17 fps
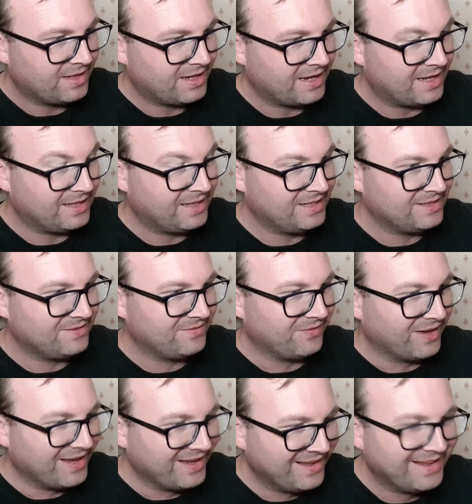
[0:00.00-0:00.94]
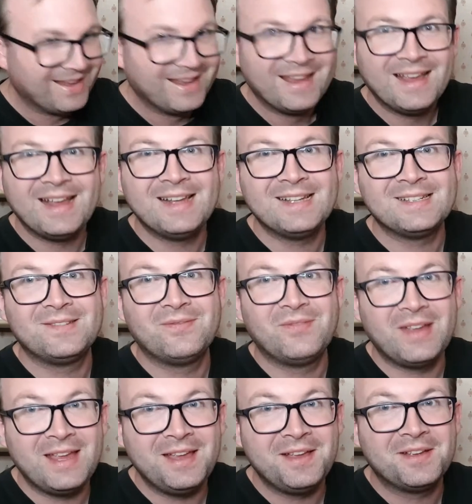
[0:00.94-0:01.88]
And it's it's
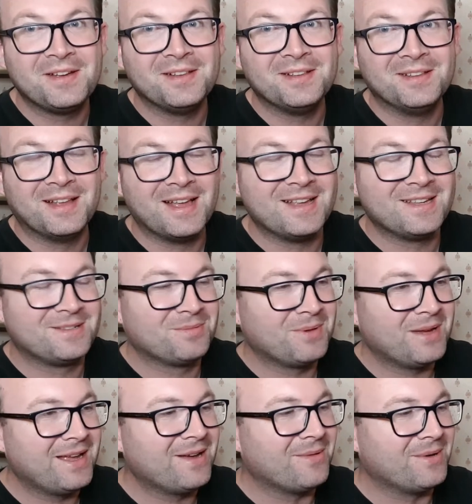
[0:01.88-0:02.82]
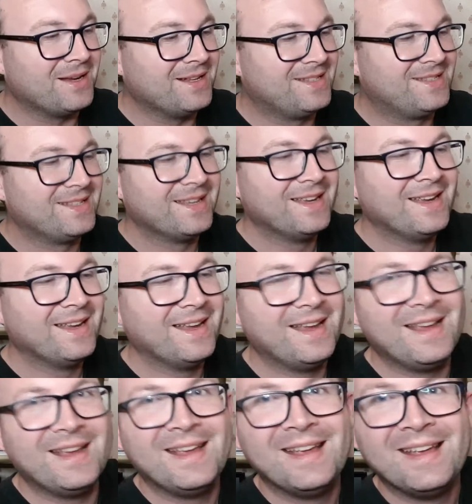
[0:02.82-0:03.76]
vegan as well. It's
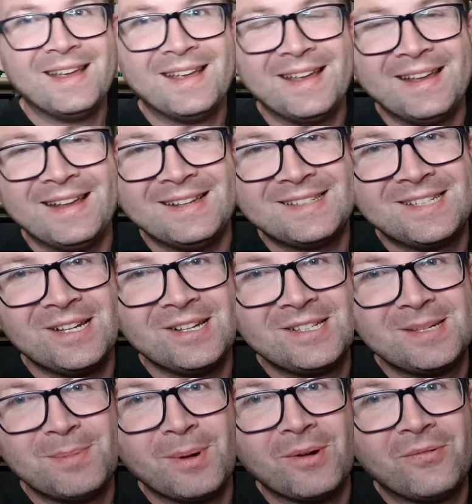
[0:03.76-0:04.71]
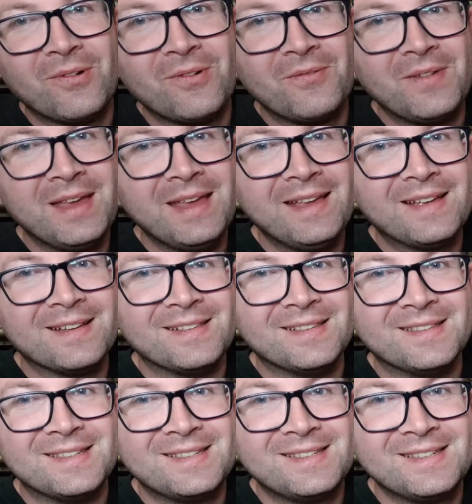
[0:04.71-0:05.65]
it's suitable for
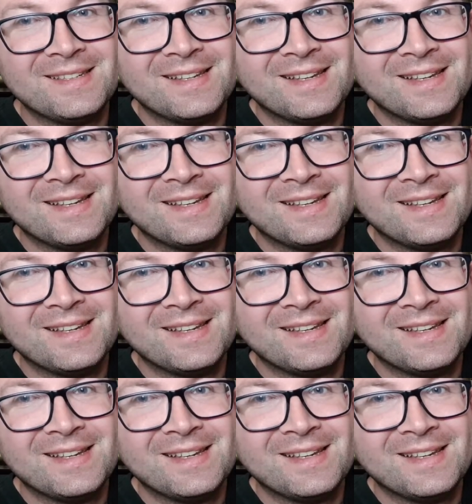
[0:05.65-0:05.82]
vegans.